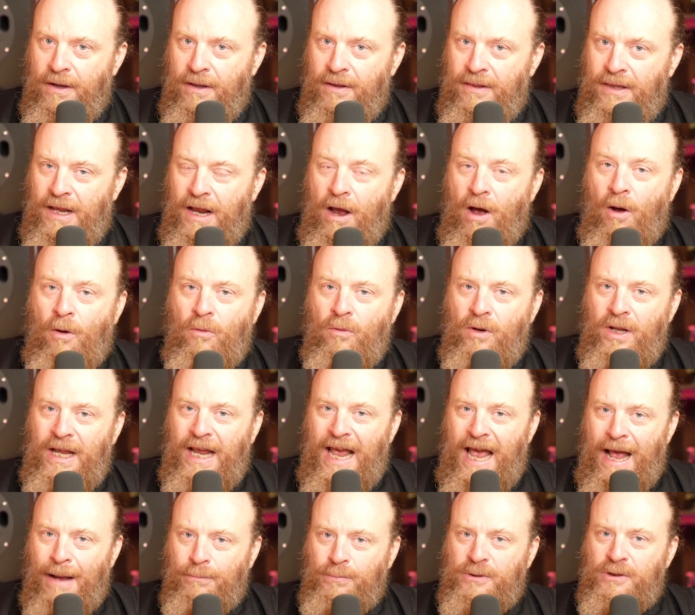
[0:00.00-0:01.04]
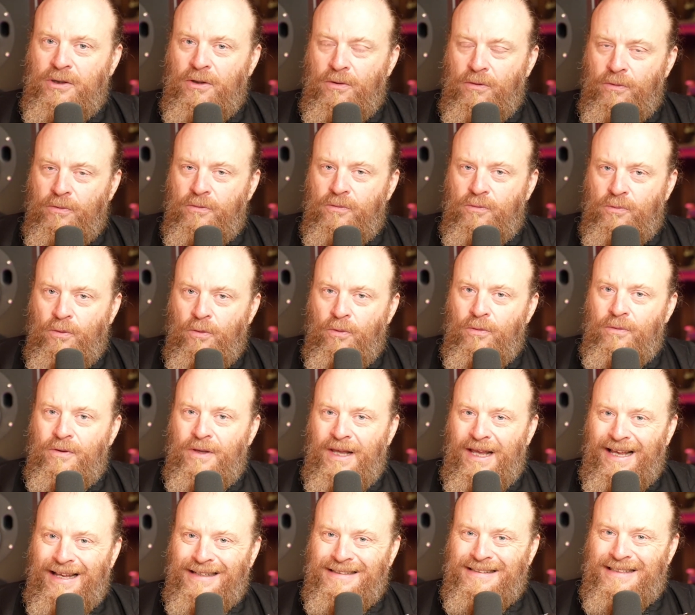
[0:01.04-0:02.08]
The only absolute truth
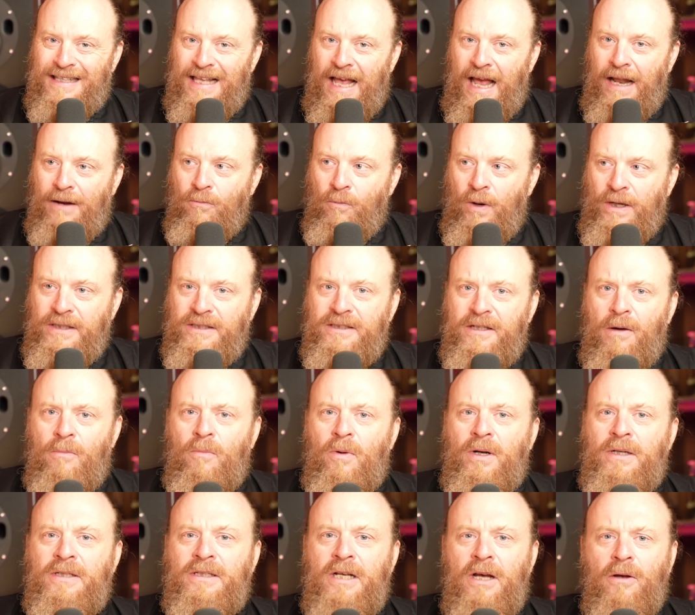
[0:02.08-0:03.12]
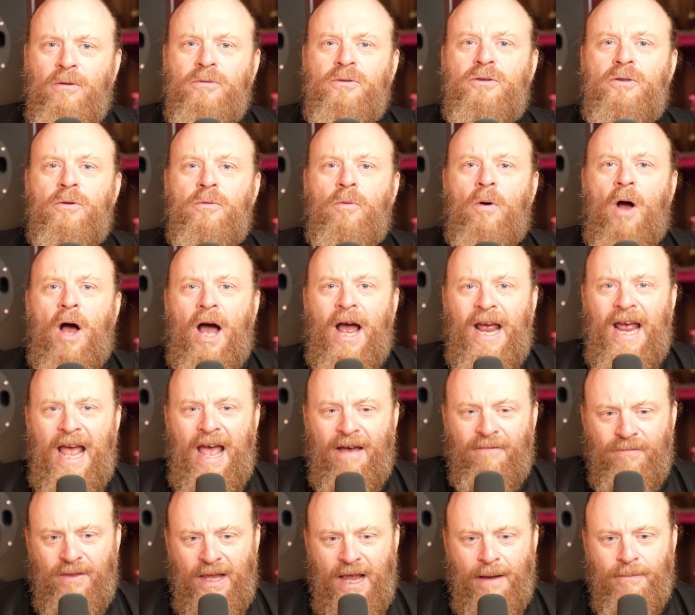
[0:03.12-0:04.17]
is that. When someone tells you, I
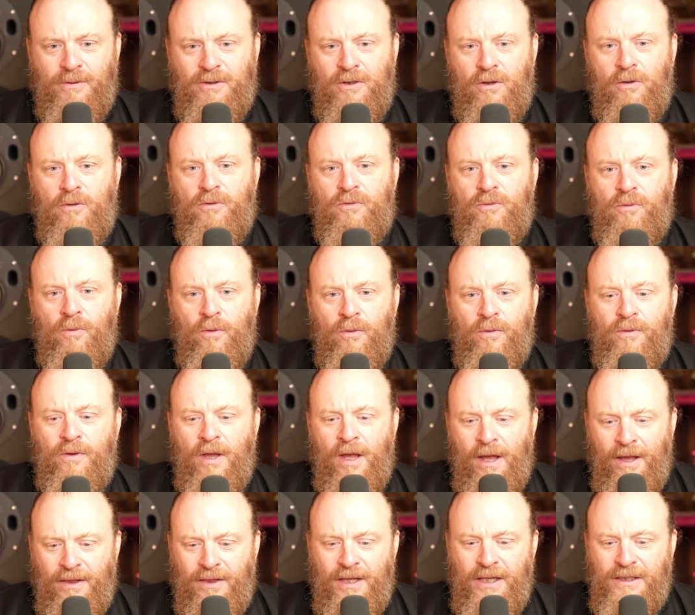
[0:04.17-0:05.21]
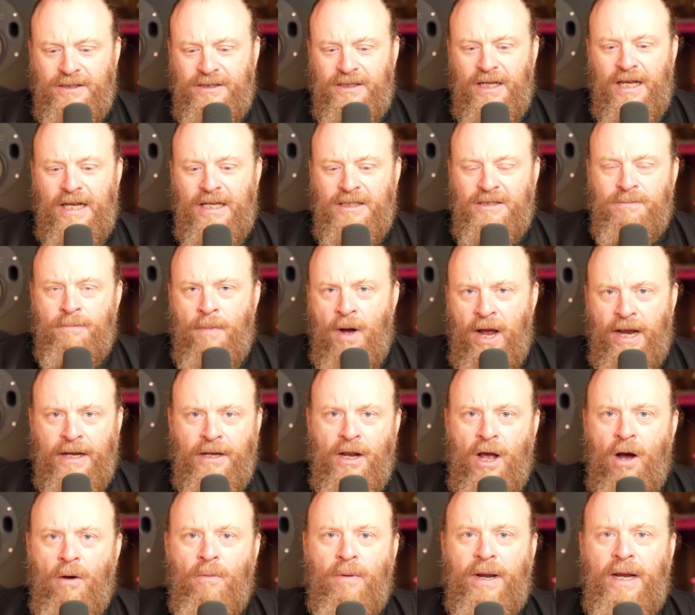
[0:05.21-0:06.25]
have the absolute truth, this is my
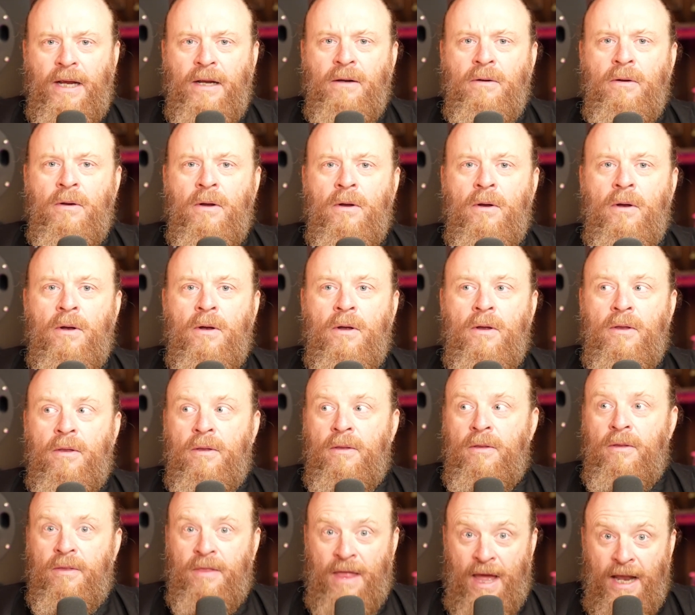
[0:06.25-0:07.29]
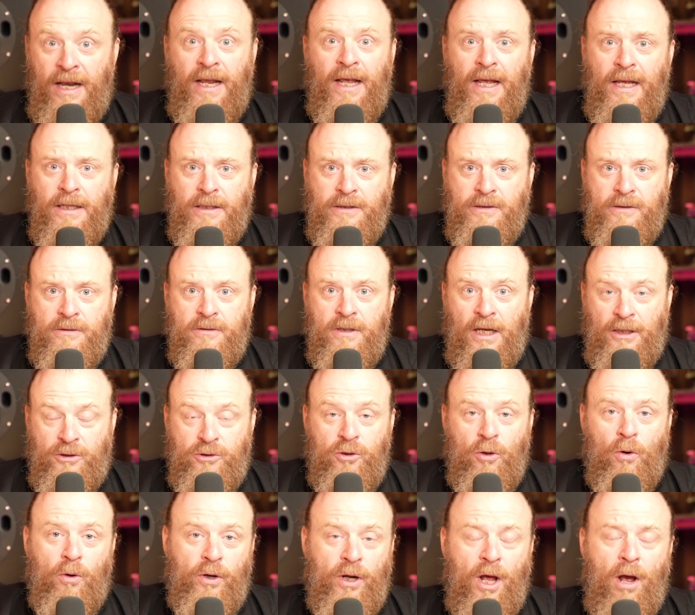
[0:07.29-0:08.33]
knowing, that is, it's
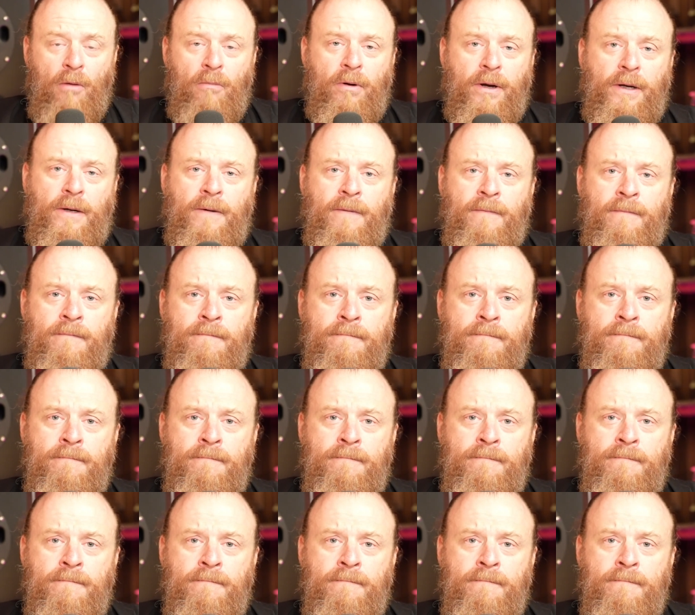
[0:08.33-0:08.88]
your knowing.